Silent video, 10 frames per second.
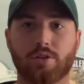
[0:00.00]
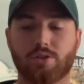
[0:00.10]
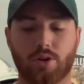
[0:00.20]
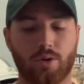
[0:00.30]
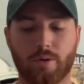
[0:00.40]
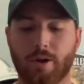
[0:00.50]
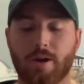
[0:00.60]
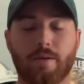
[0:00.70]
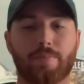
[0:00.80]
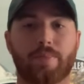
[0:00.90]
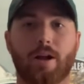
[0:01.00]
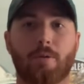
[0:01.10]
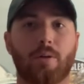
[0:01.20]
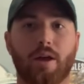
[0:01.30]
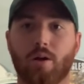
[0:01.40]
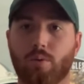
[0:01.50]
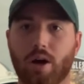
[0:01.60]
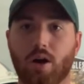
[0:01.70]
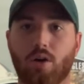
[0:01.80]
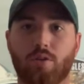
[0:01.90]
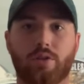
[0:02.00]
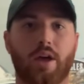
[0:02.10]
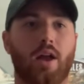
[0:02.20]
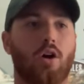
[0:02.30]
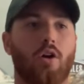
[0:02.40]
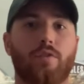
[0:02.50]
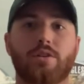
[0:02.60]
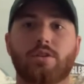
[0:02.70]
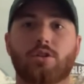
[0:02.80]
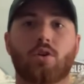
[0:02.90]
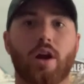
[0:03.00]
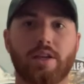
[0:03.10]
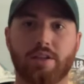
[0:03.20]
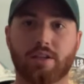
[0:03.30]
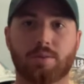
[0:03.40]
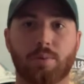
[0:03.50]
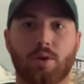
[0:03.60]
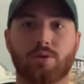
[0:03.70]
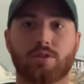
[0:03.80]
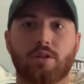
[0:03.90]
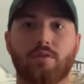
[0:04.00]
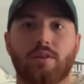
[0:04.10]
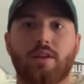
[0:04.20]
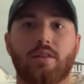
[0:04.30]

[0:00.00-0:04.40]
So they're playing well. That offense is crazy explosive.